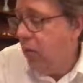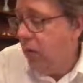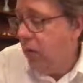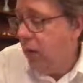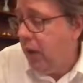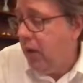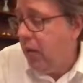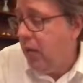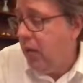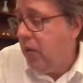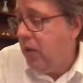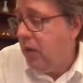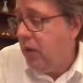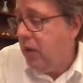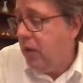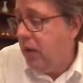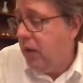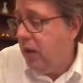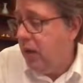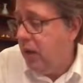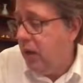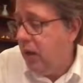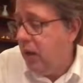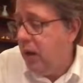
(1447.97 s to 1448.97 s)
letters in
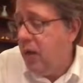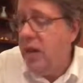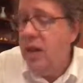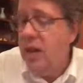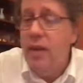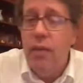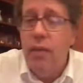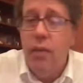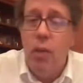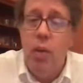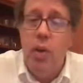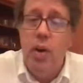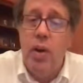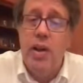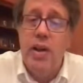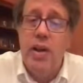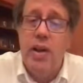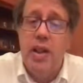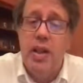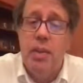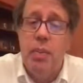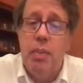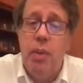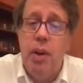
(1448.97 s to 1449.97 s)
the 1840s
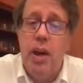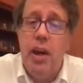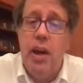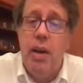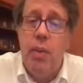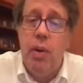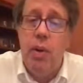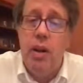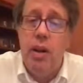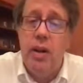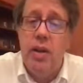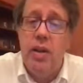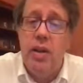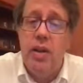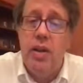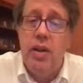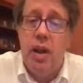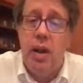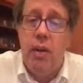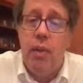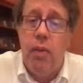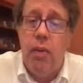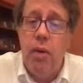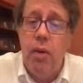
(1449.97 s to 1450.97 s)
explaining what he
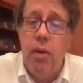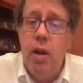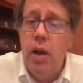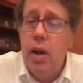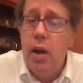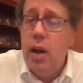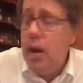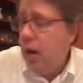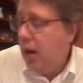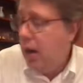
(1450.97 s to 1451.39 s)
discovered.